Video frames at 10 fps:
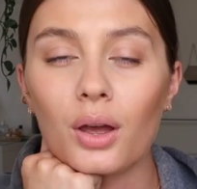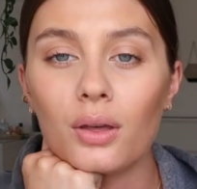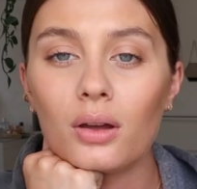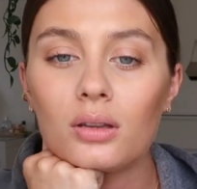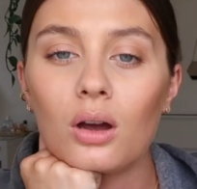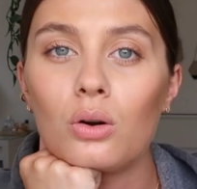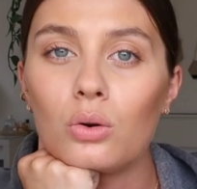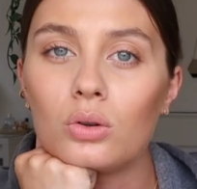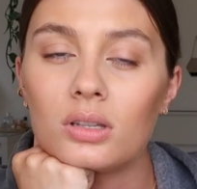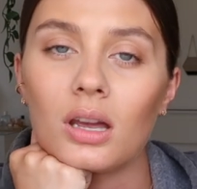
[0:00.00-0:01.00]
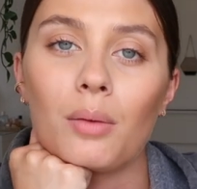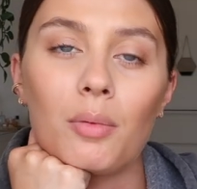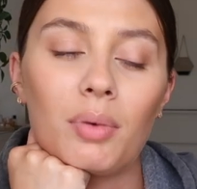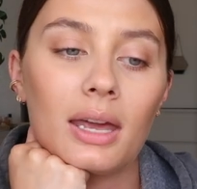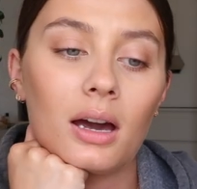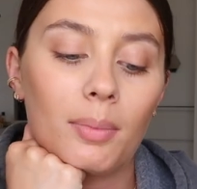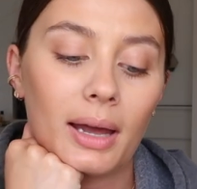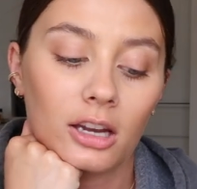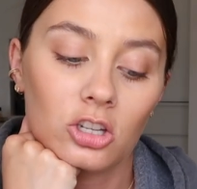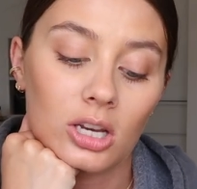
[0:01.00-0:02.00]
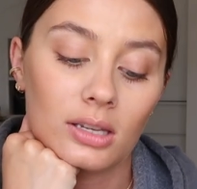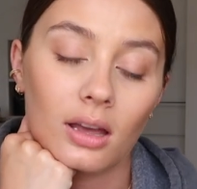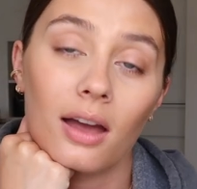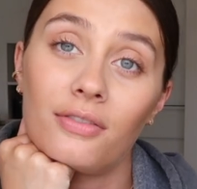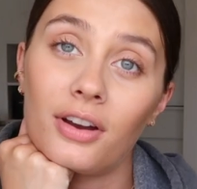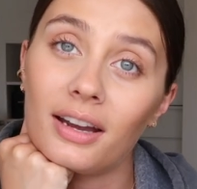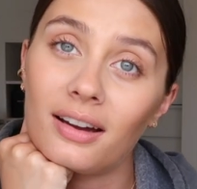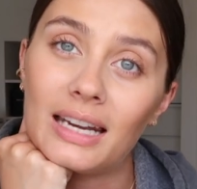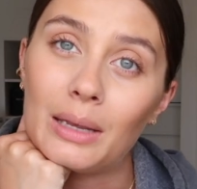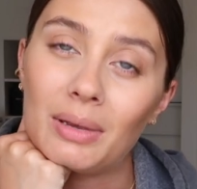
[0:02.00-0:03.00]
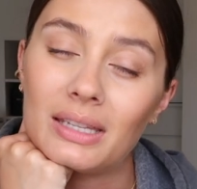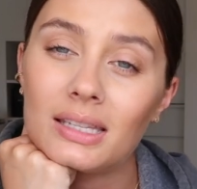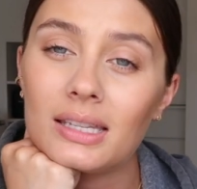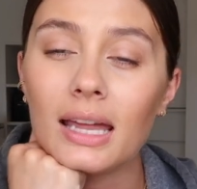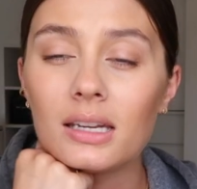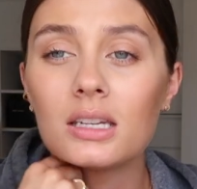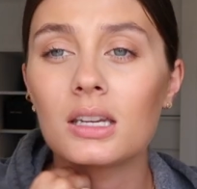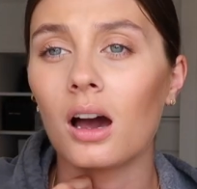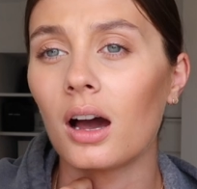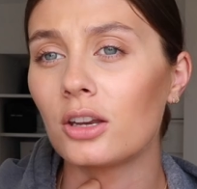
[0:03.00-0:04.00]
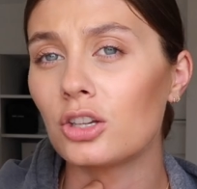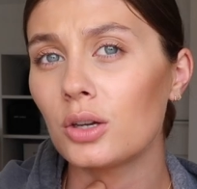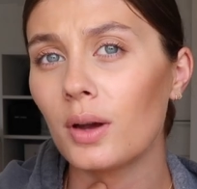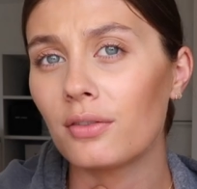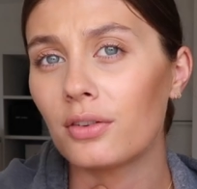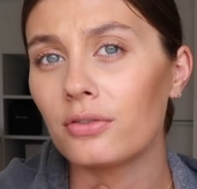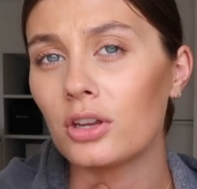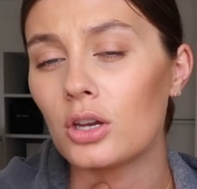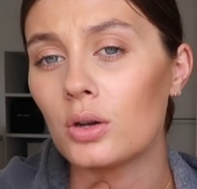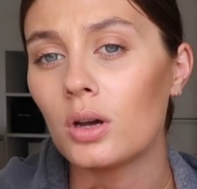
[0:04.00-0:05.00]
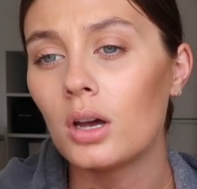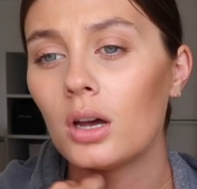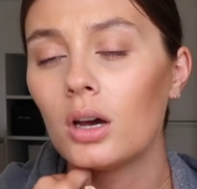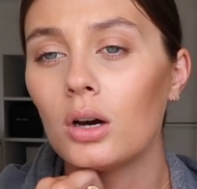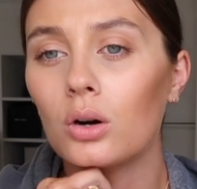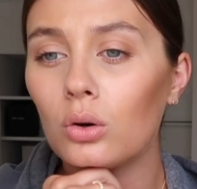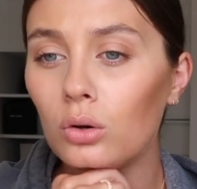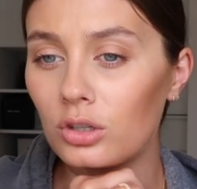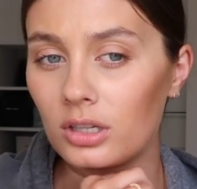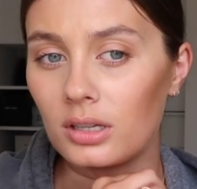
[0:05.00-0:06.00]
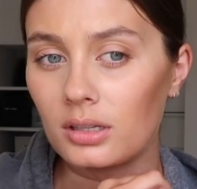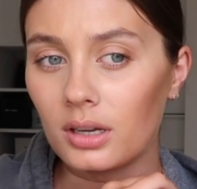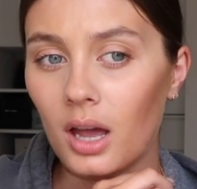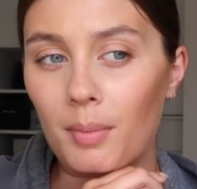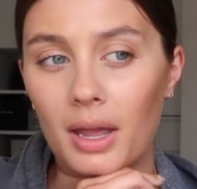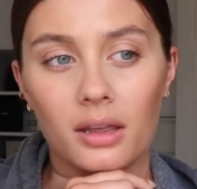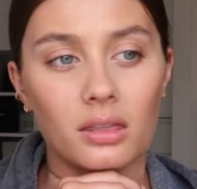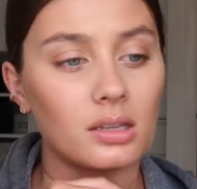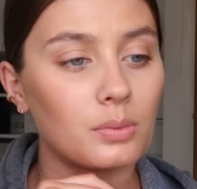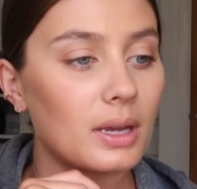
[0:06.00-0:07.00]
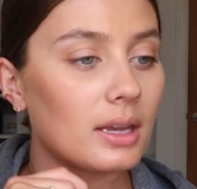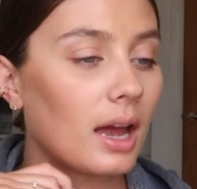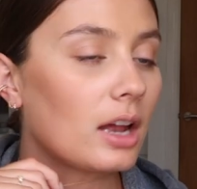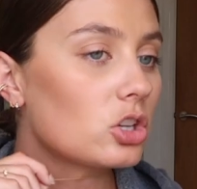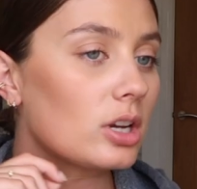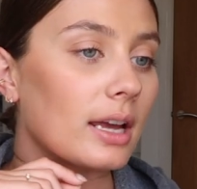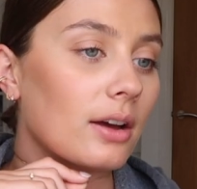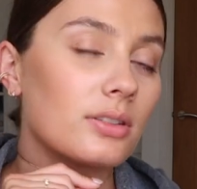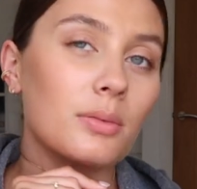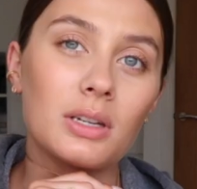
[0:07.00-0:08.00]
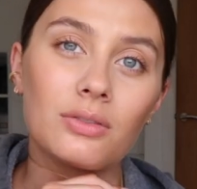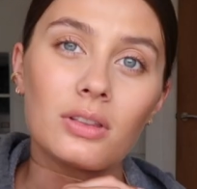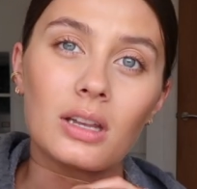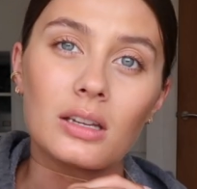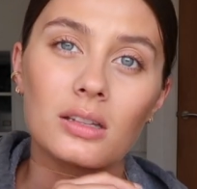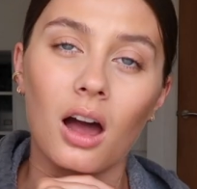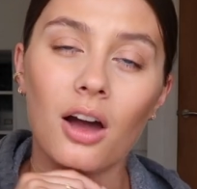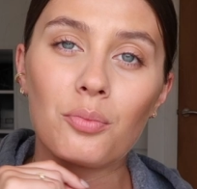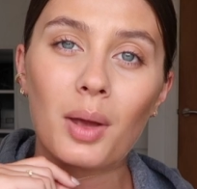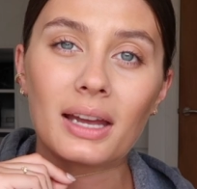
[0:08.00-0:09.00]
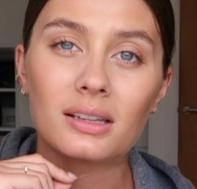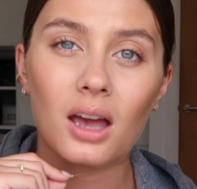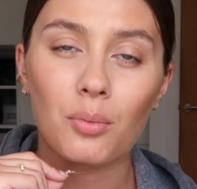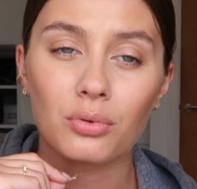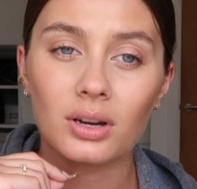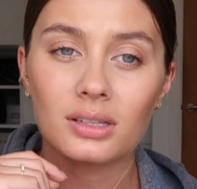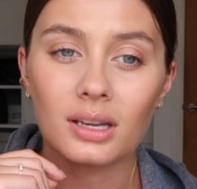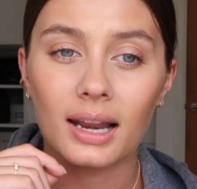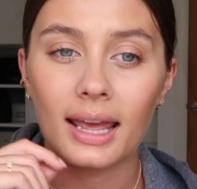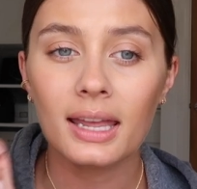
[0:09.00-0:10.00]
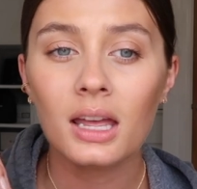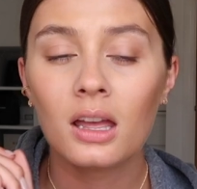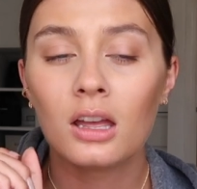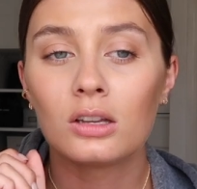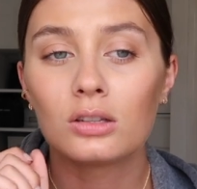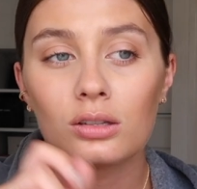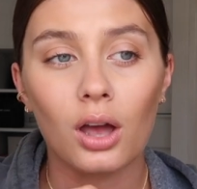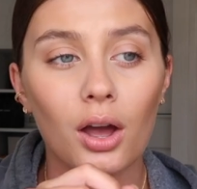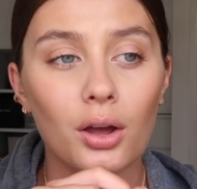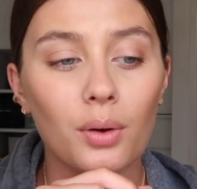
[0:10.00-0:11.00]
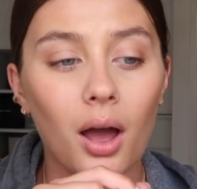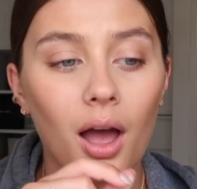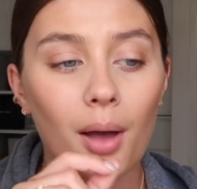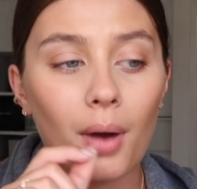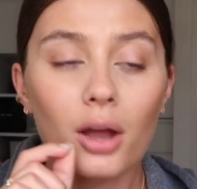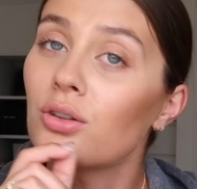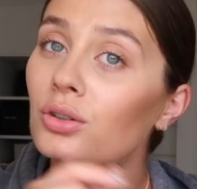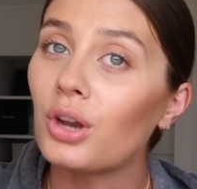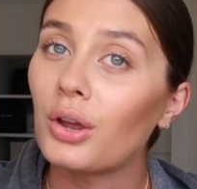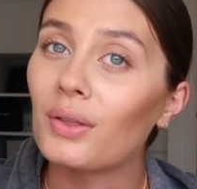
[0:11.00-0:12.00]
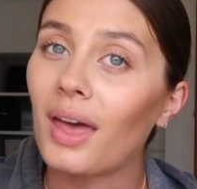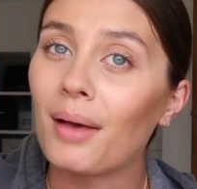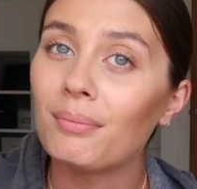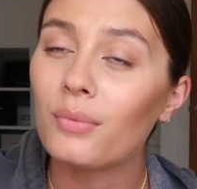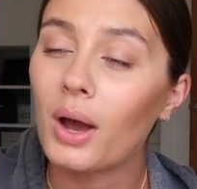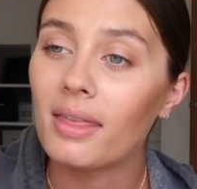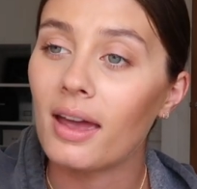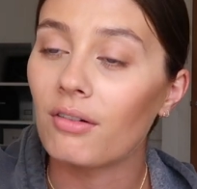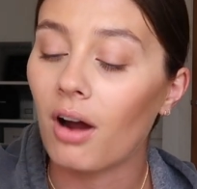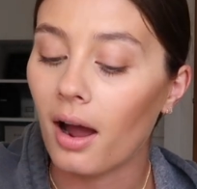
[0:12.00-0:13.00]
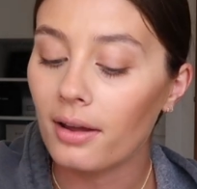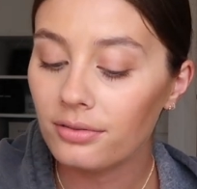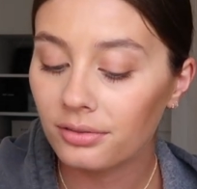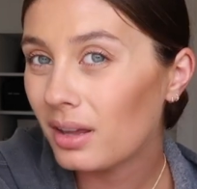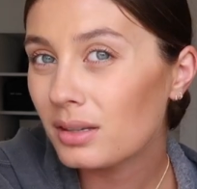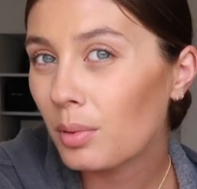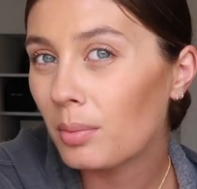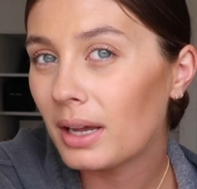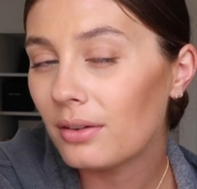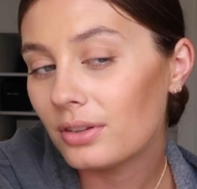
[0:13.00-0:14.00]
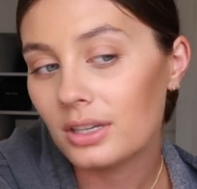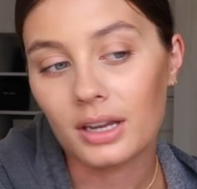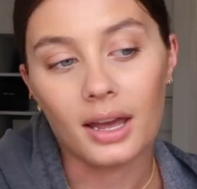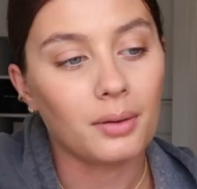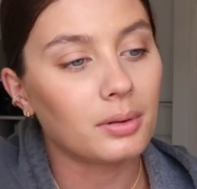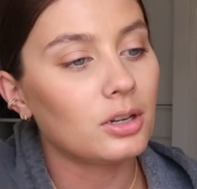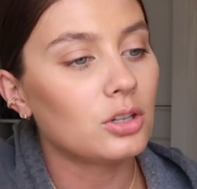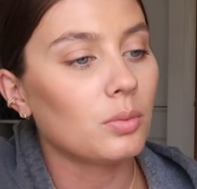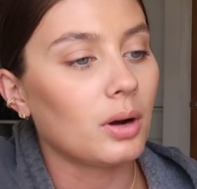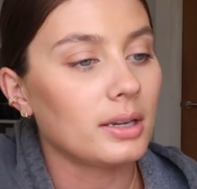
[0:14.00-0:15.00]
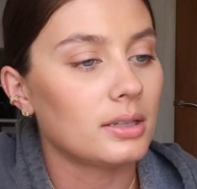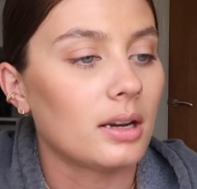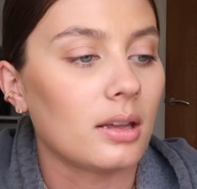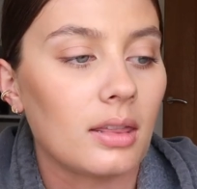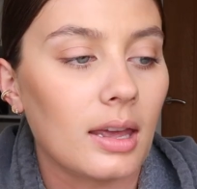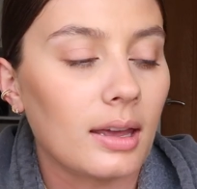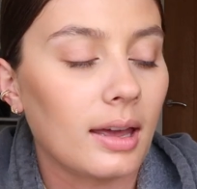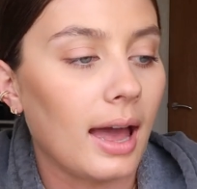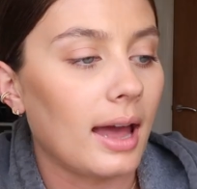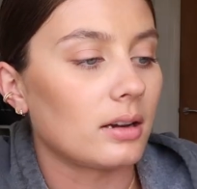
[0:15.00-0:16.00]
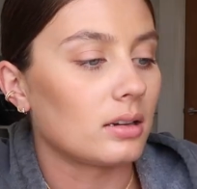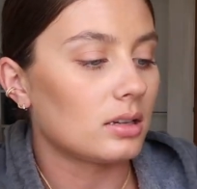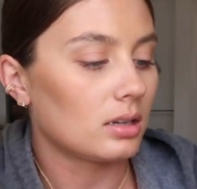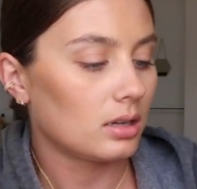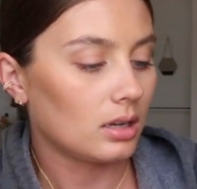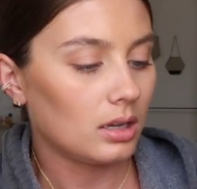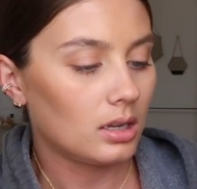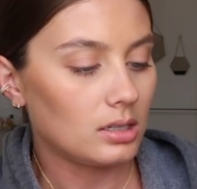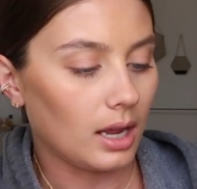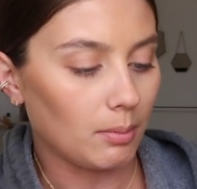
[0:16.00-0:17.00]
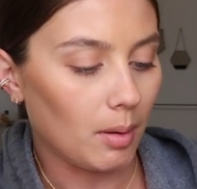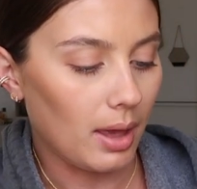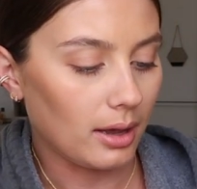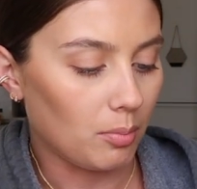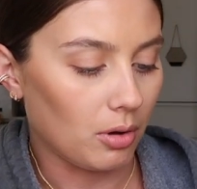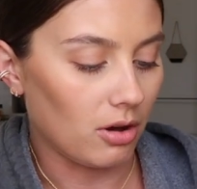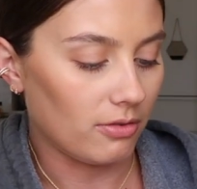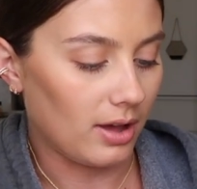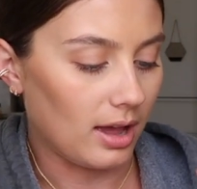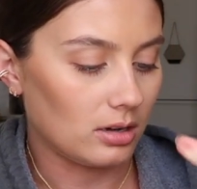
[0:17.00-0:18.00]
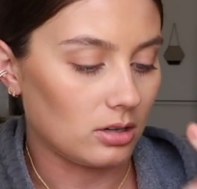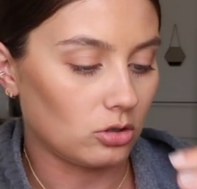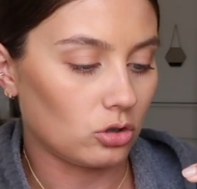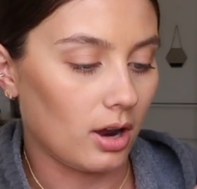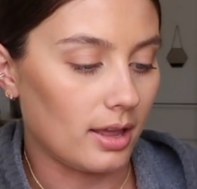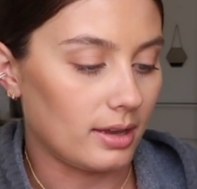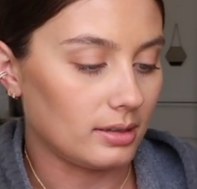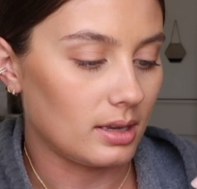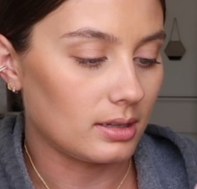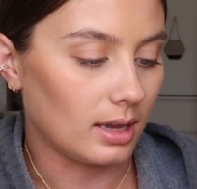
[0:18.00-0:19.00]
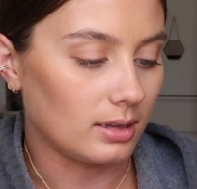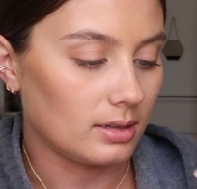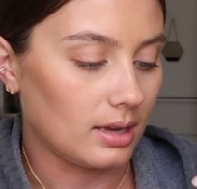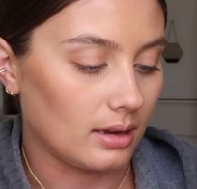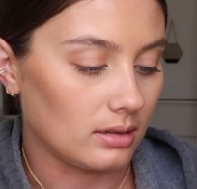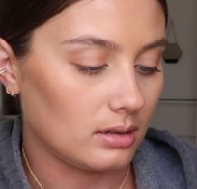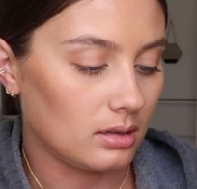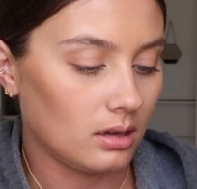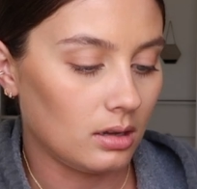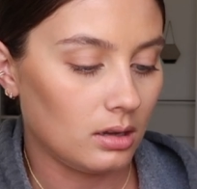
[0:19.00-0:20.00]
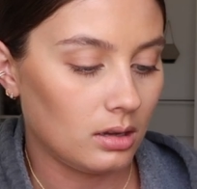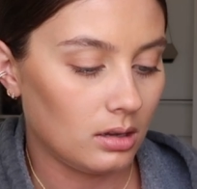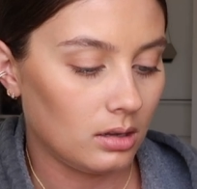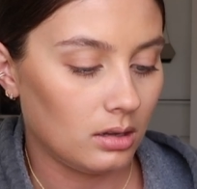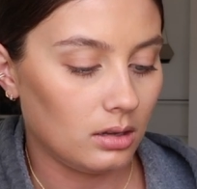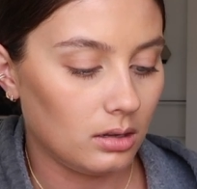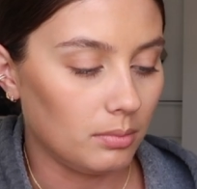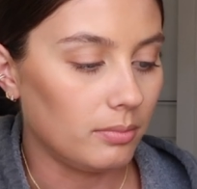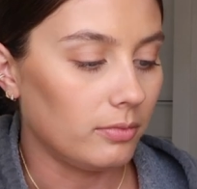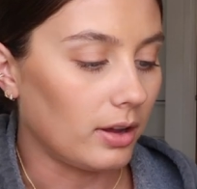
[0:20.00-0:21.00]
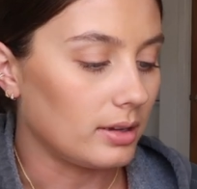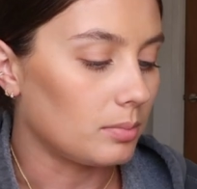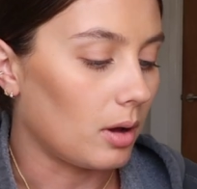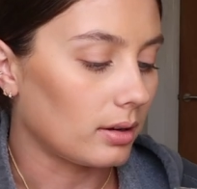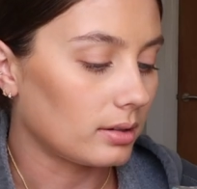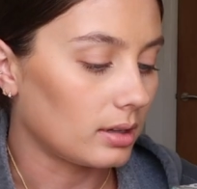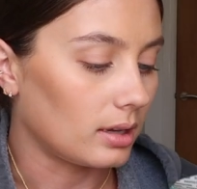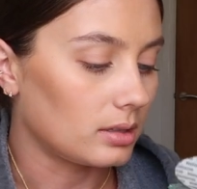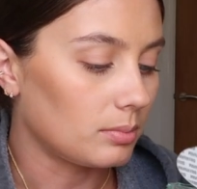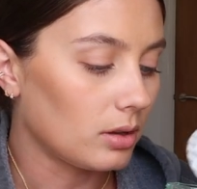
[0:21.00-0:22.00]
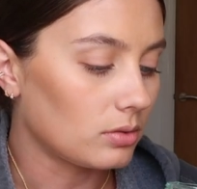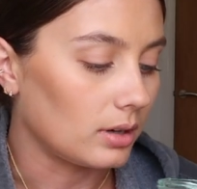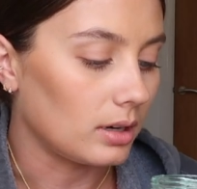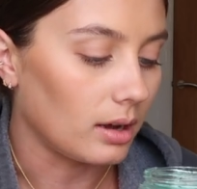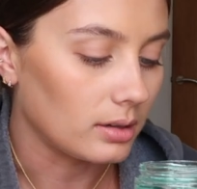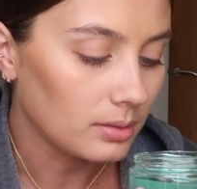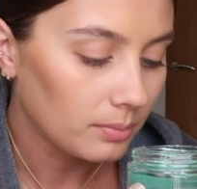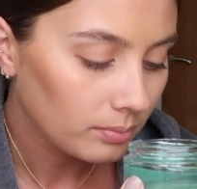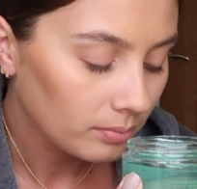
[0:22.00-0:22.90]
So those are all some PR packages I've very kindly been sent. I do have a few orders coming this week actually of some different things that I've picked up recently. So I shall show you them when they arrive. But that's probably it for today. I'm going to do what I said, I think, and take my makeup off and try this SkinSense face mask. It smells really nice.